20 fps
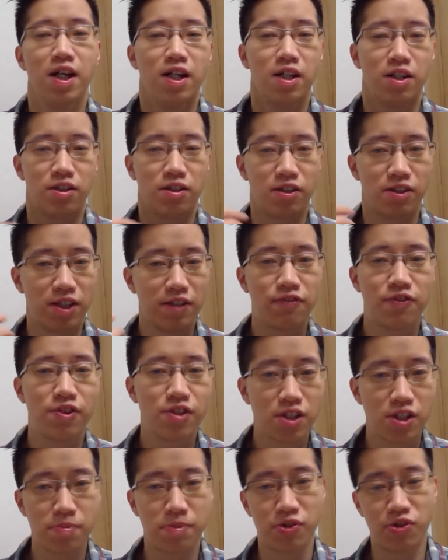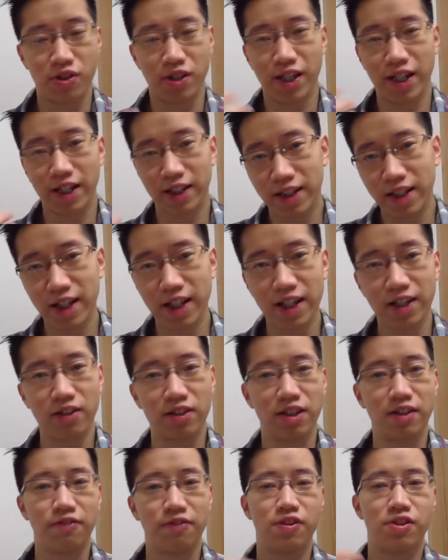the differences between LinkedIn, the
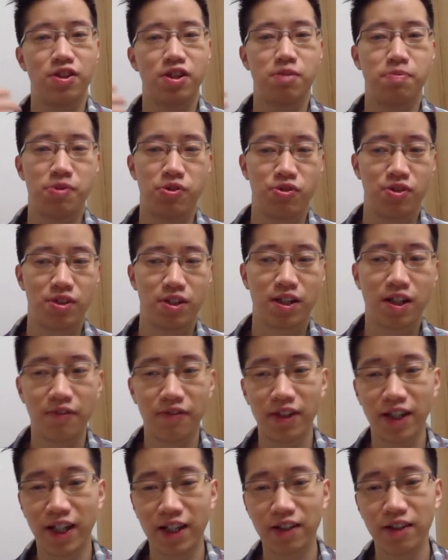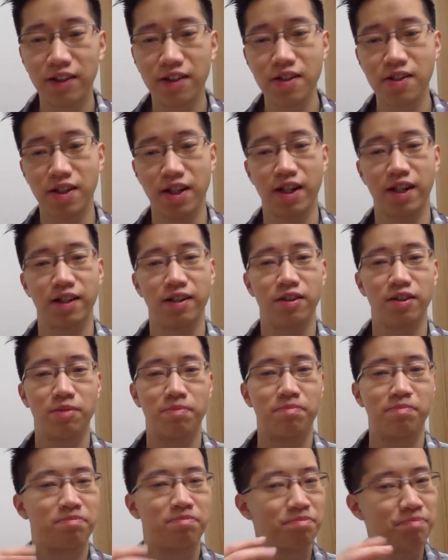differences between cover letters, and
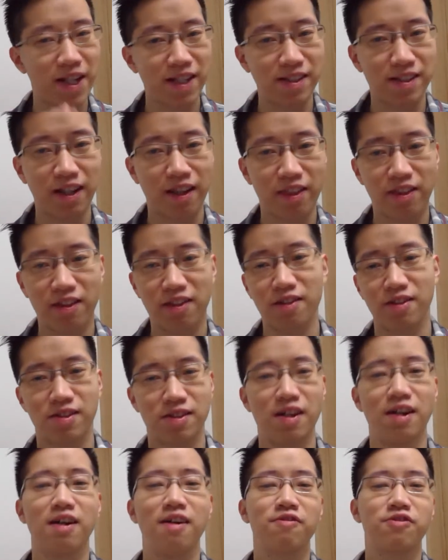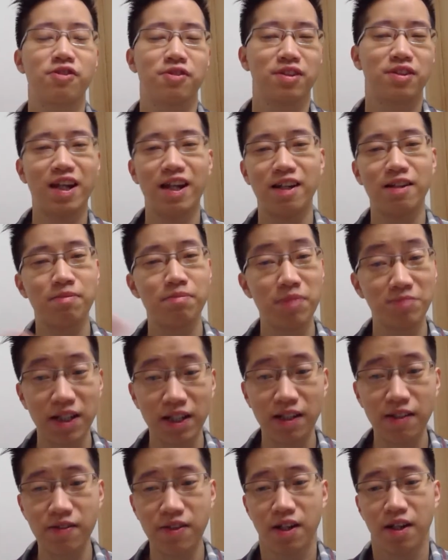the basic stuff, 10
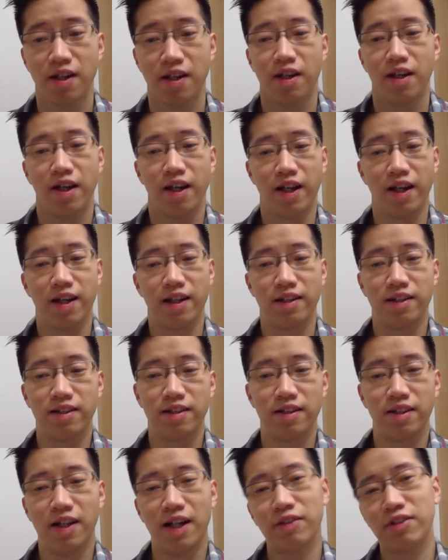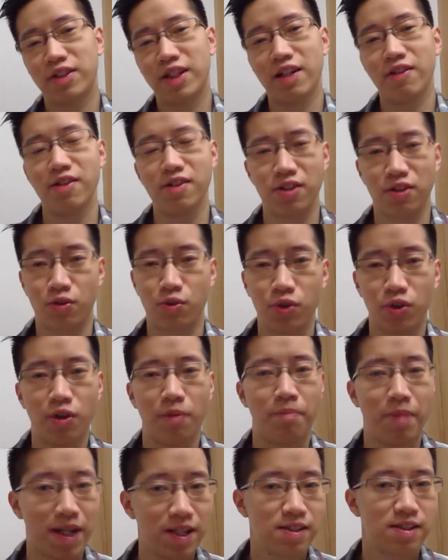memes, and how to tell is a good or
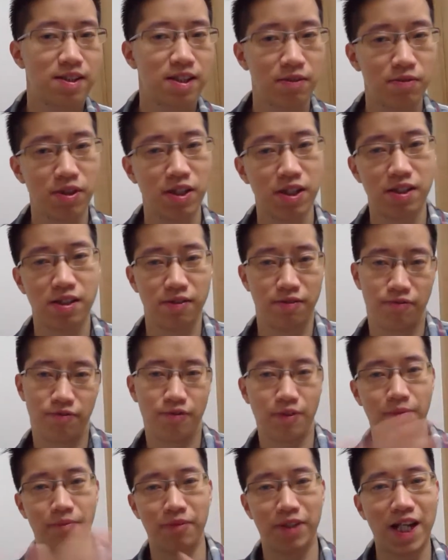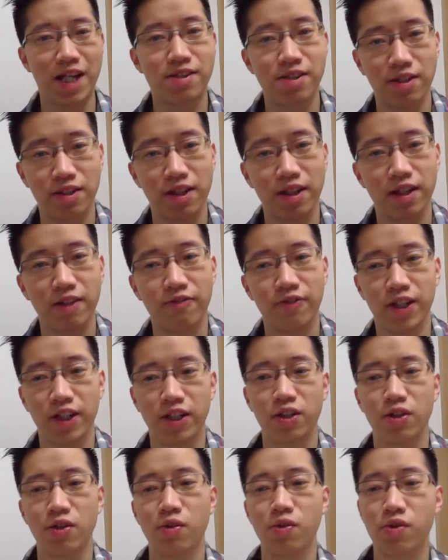bad CVs from yesterday
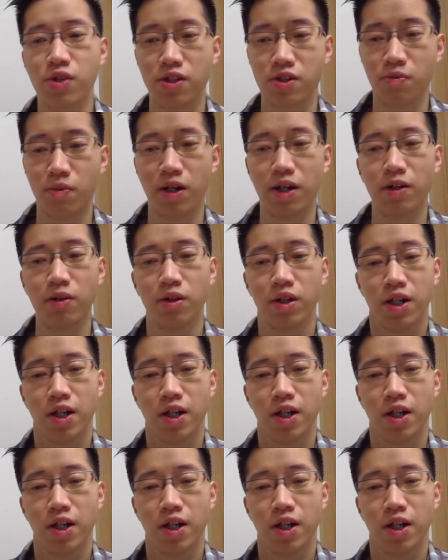videos as well.